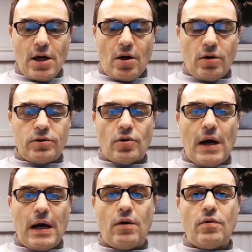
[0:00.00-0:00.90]
onto
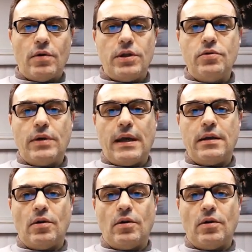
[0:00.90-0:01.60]
how you can